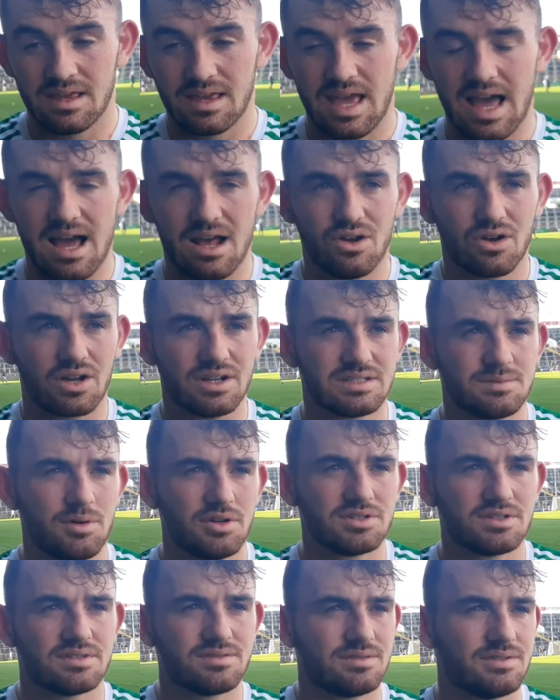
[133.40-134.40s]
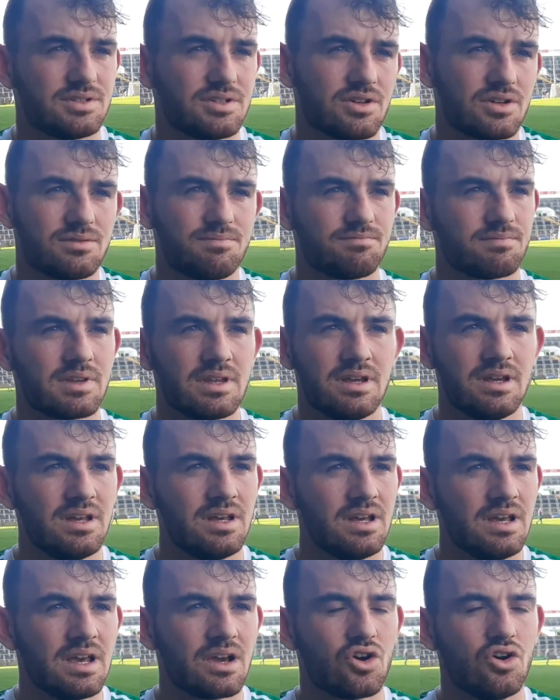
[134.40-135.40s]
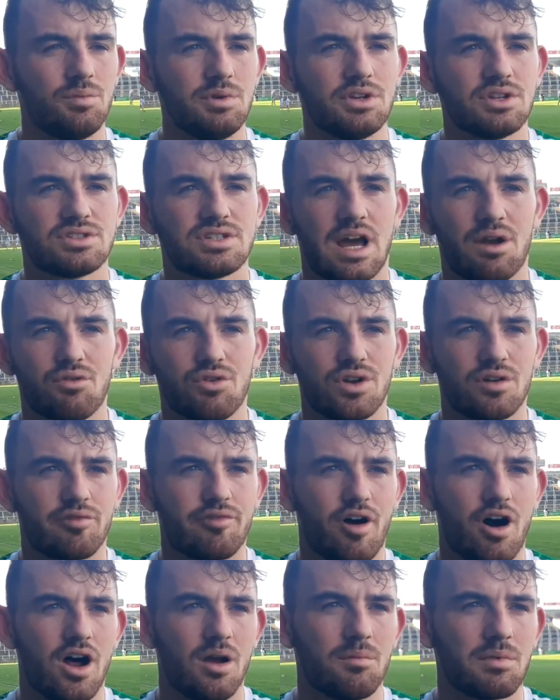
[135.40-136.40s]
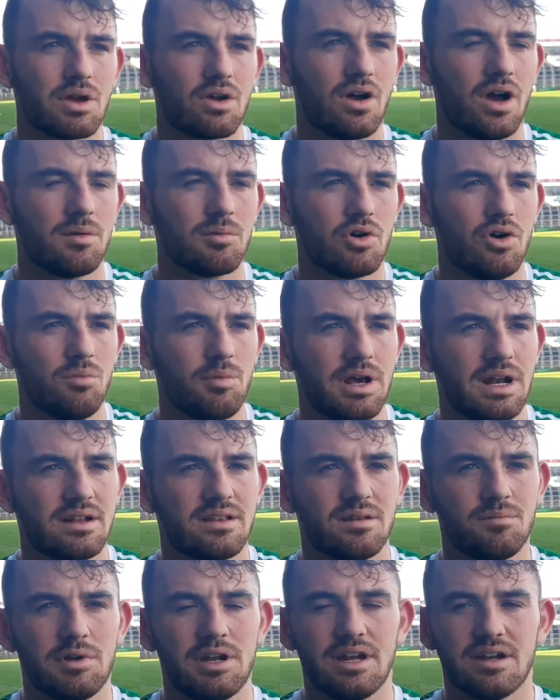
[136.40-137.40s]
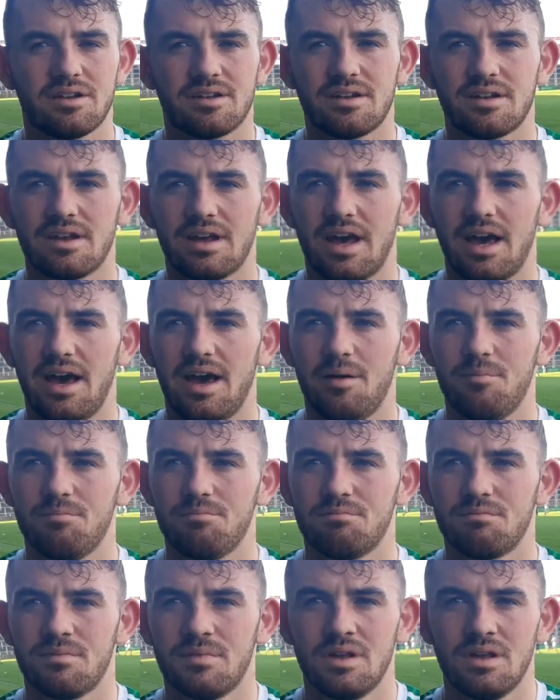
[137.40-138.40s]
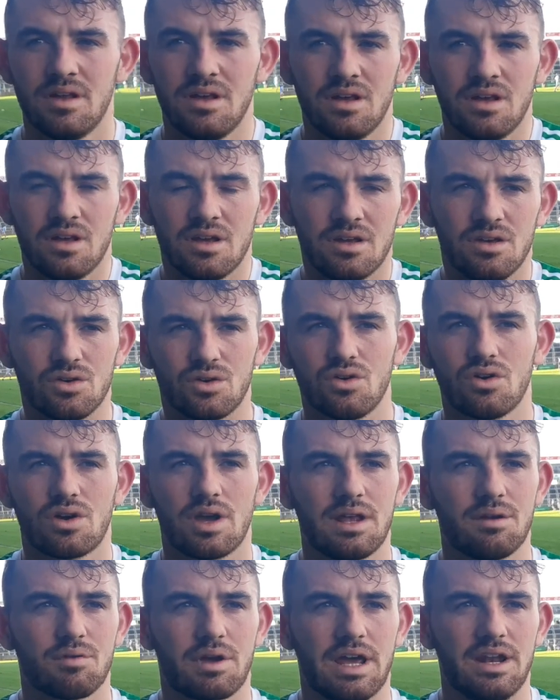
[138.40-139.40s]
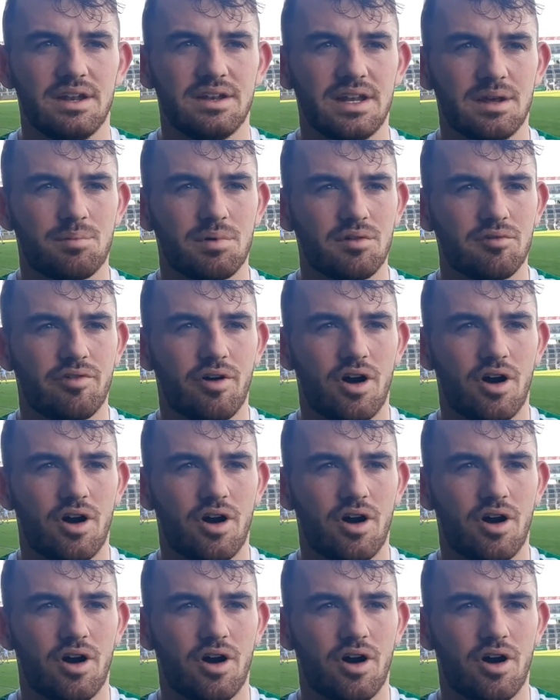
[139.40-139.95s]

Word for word: Yeah, look, this was could be just that run of form. I'm going well at the minute. Um, you could get, get a dip in